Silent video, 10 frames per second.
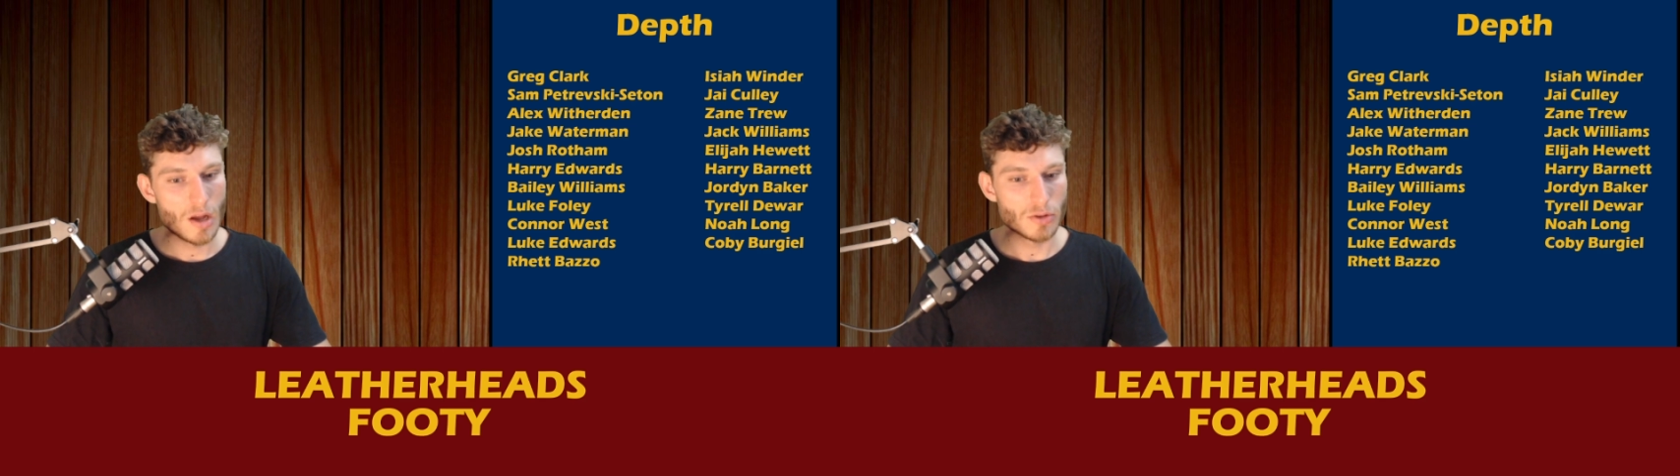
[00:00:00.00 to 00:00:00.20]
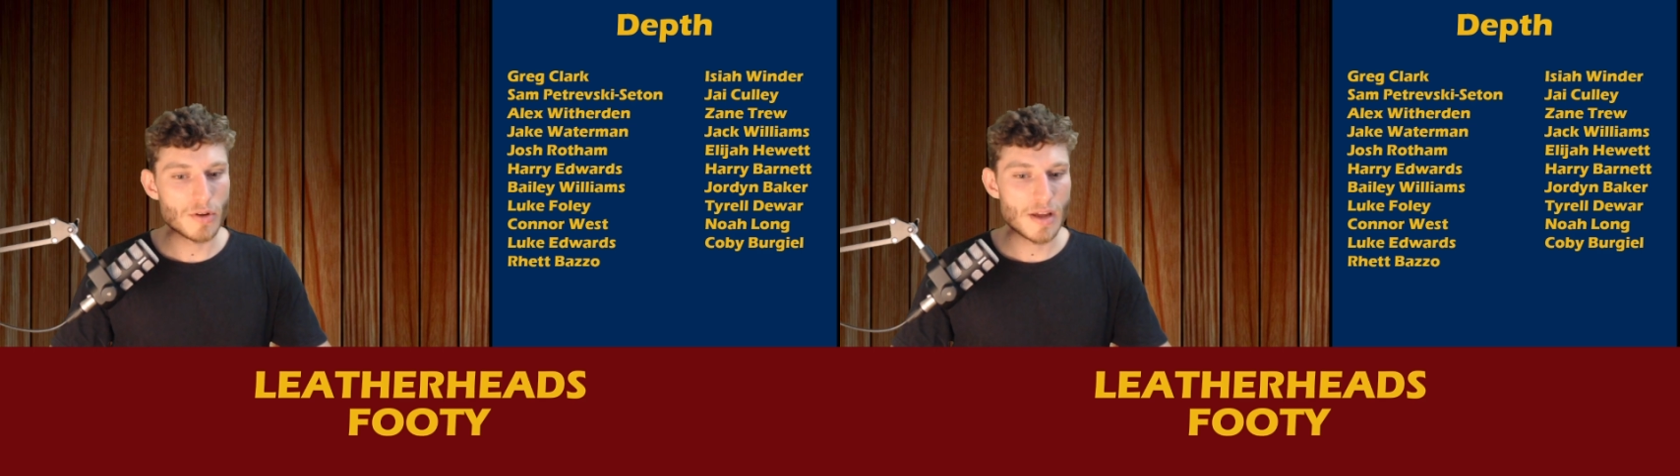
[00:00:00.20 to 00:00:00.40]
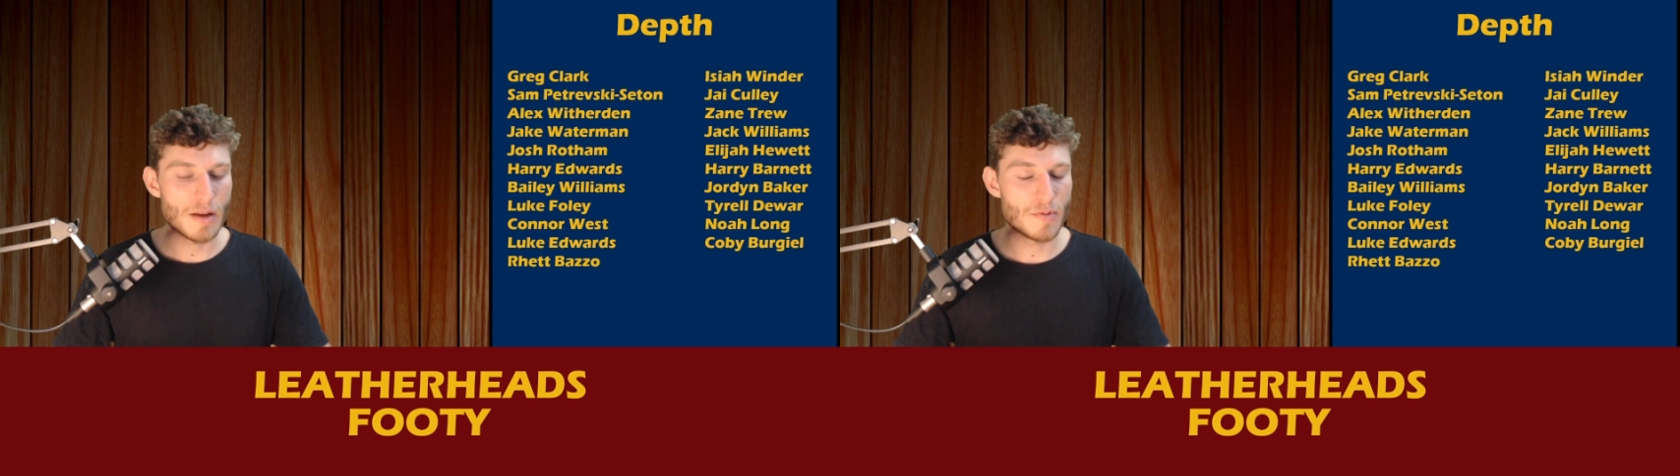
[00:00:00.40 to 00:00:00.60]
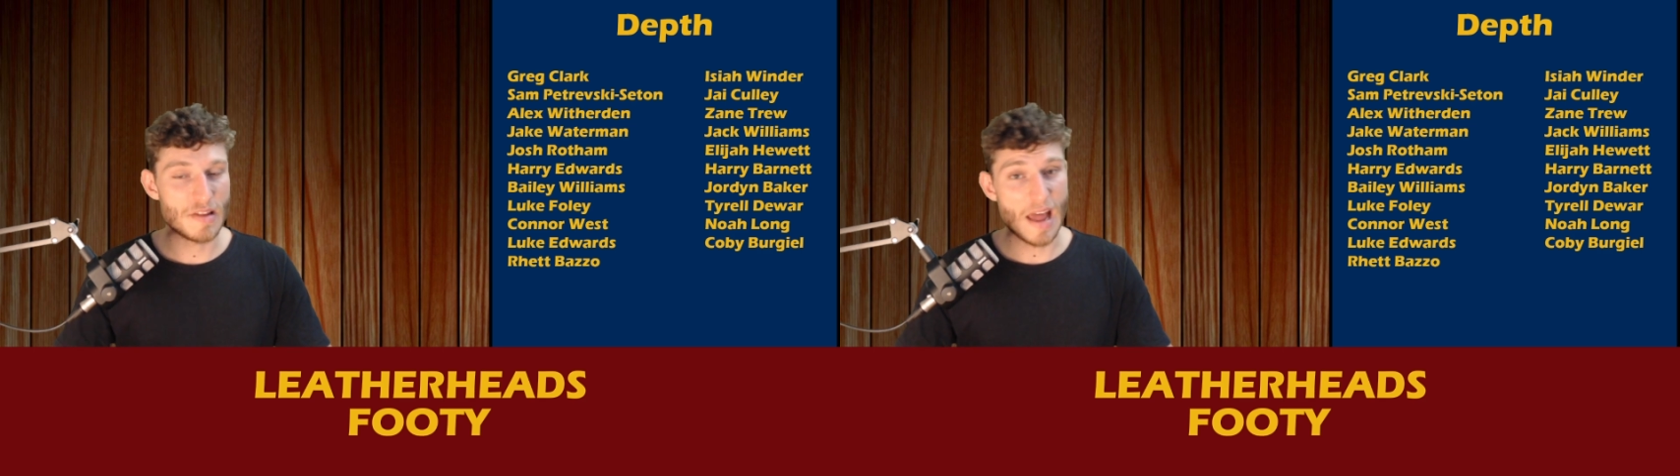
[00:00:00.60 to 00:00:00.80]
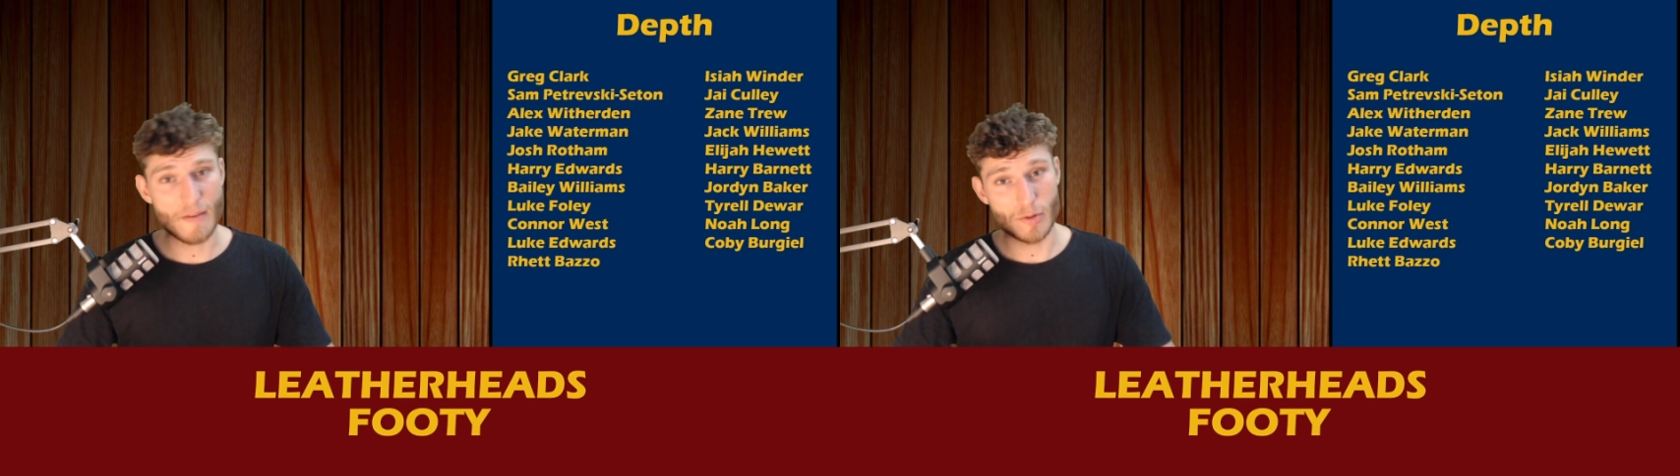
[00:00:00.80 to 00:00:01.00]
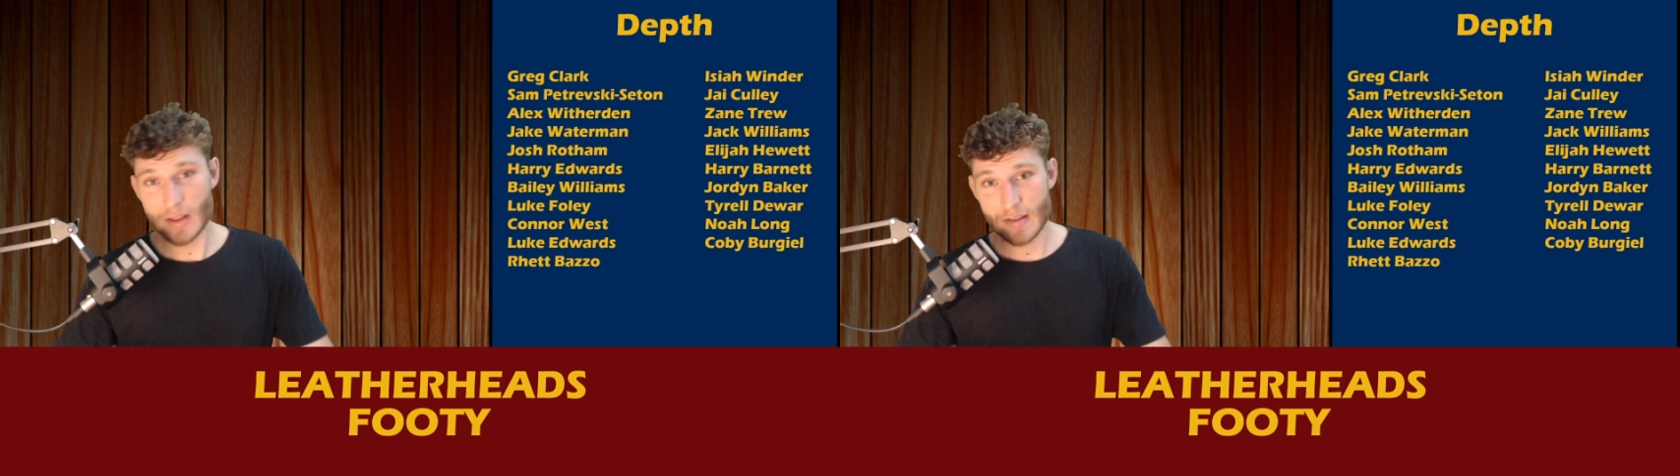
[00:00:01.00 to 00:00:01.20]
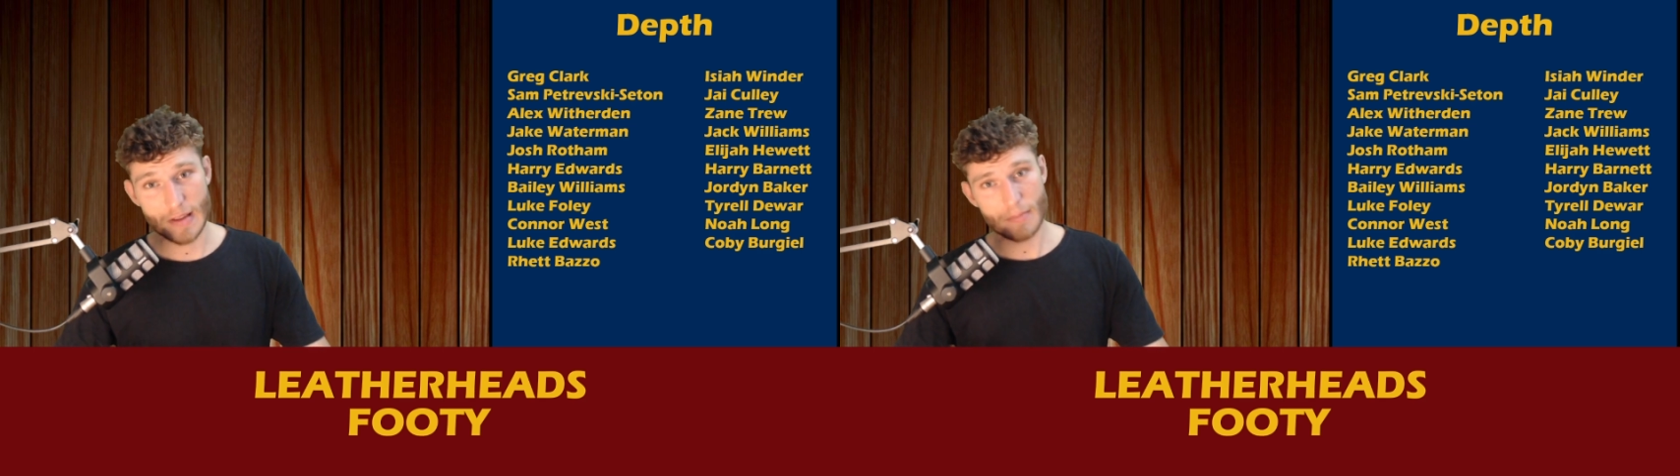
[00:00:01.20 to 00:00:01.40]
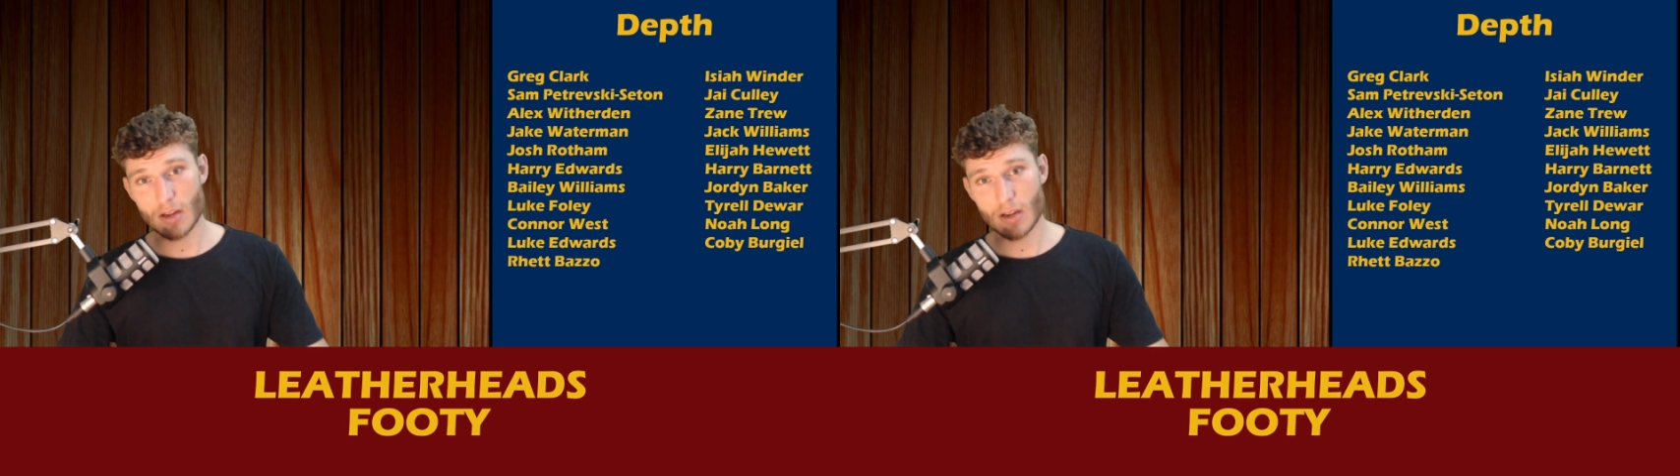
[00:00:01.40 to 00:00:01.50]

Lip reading: Luke Edwards, haven't really seen